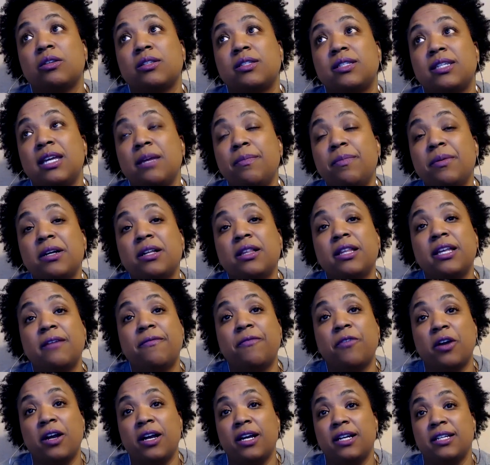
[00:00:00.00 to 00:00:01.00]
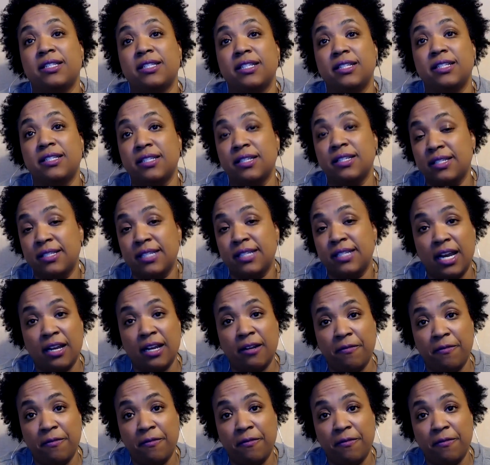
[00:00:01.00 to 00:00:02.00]
Typically, for us to sustain a
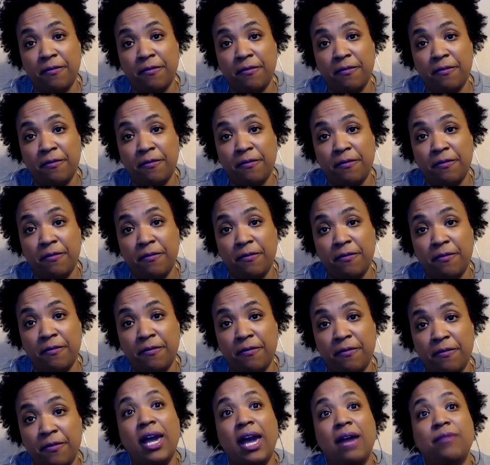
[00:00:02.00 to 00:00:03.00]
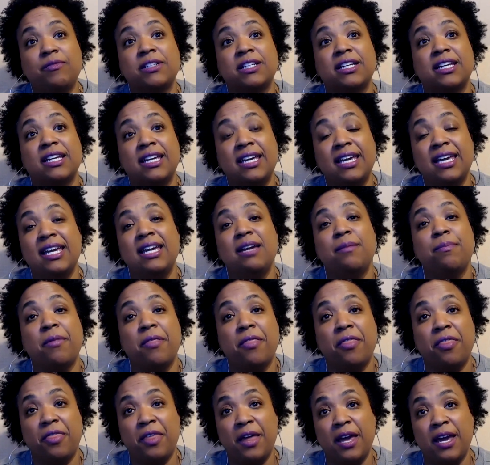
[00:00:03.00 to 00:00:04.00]
feeling, we have to keep
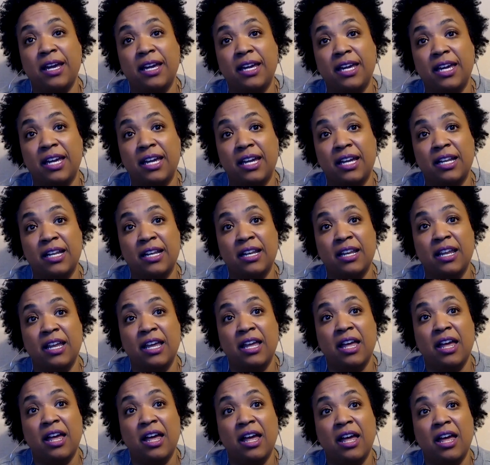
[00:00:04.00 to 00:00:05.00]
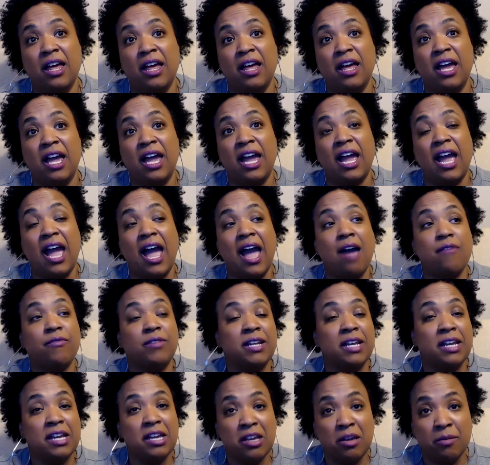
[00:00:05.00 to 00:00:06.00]
thinking,
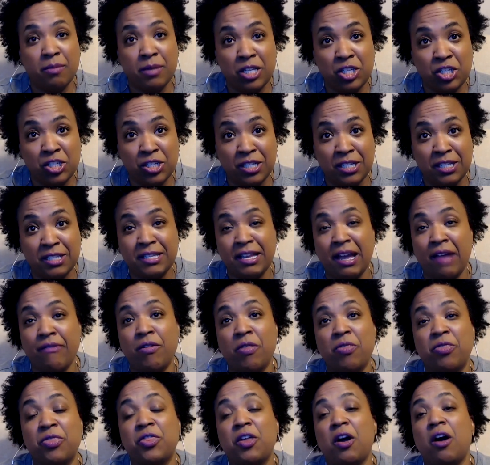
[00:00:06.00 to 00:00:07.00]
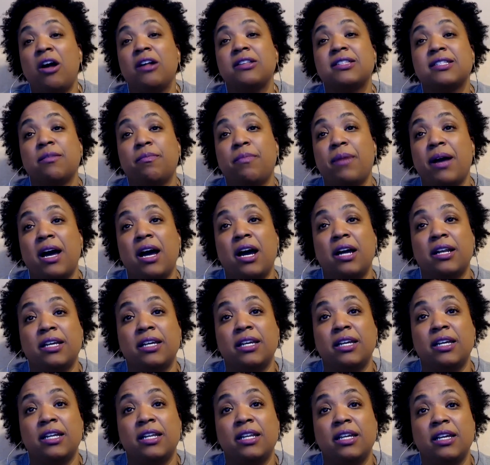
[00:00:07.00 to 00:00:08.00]
having images, having thoughts about
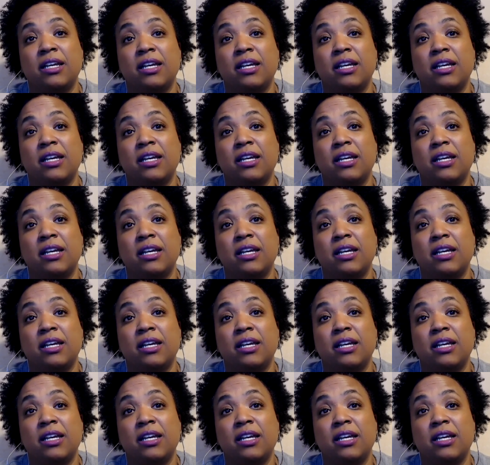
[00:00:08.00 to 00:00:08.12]
it.